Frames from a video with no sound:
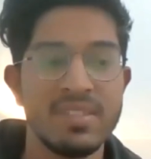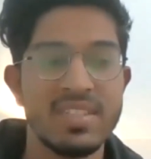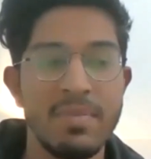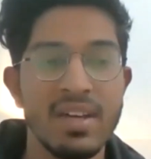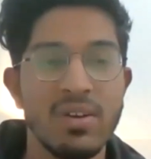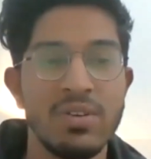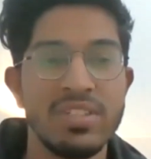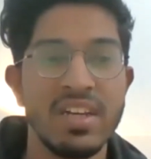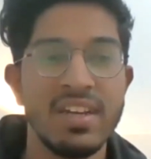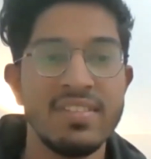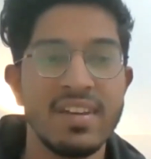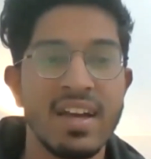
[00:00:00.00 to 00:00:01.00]
Sir, my
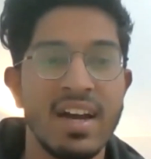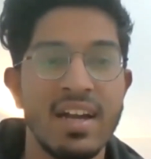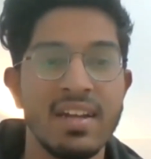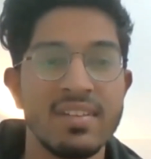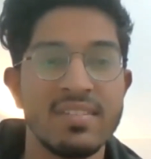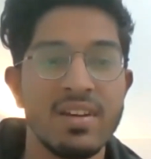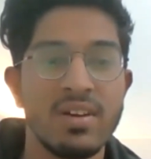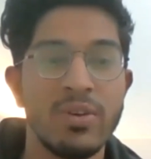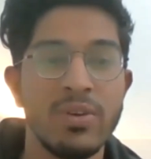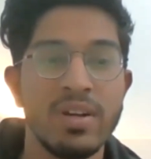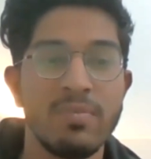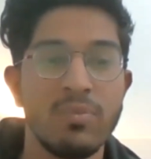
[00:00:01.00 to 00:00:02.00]
question is regarding, sir,
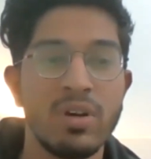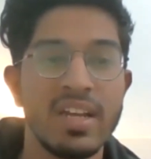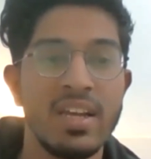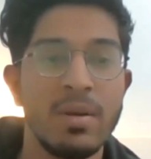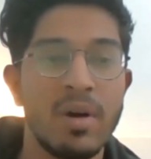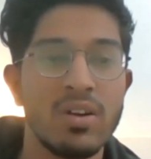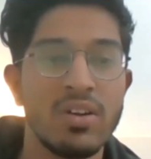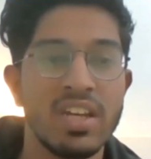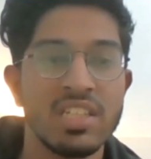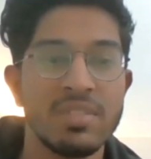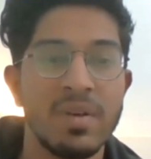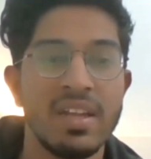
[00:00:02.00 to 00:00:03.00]
could you more tell you about
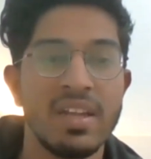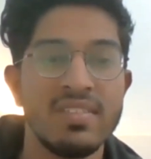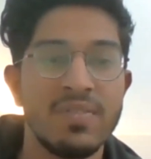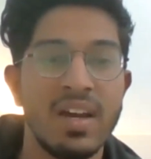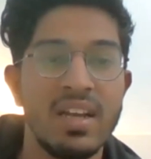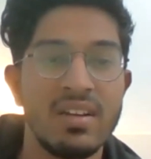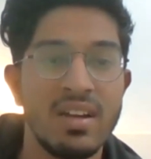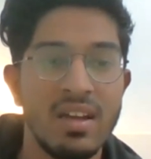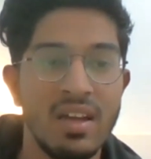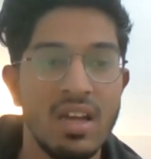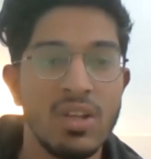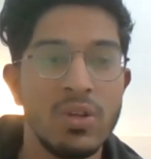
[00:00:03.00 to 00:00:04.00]
your experience while
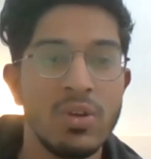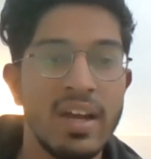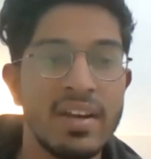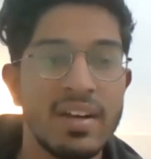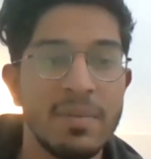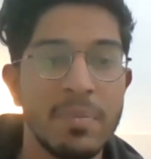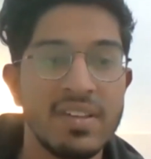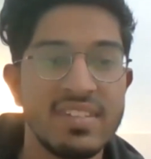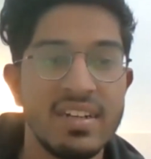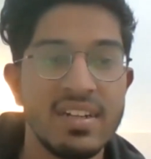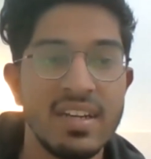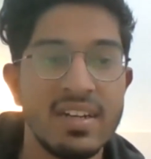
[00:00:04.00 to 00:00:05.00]
you had
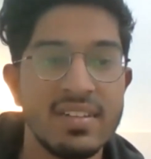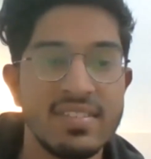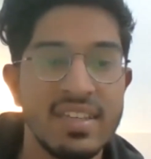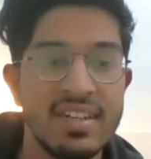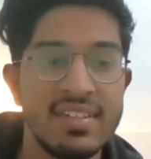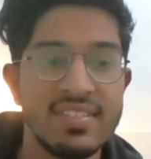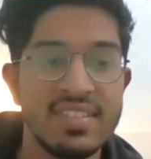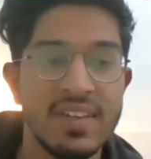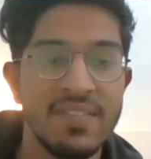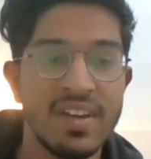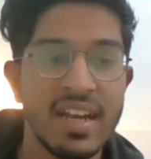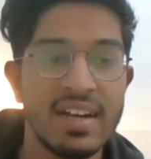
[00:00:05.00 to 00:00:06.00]
represented Saint
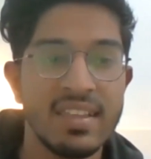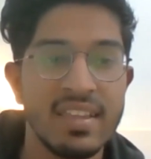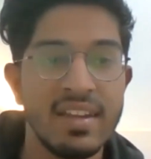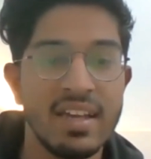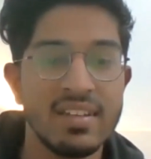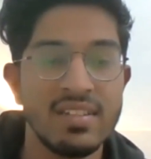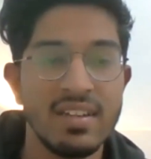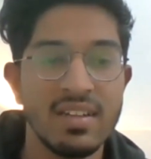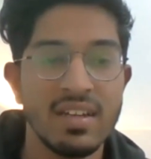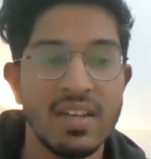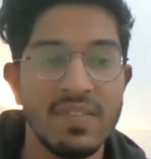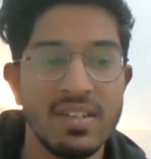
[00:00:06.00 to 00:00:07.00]
Xavier at the
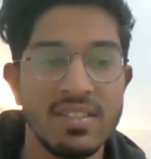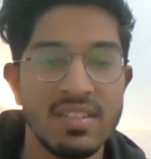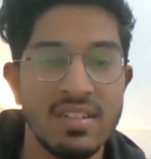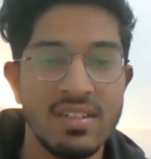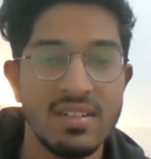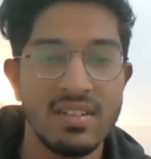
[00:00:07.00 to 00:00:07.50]
National Convention?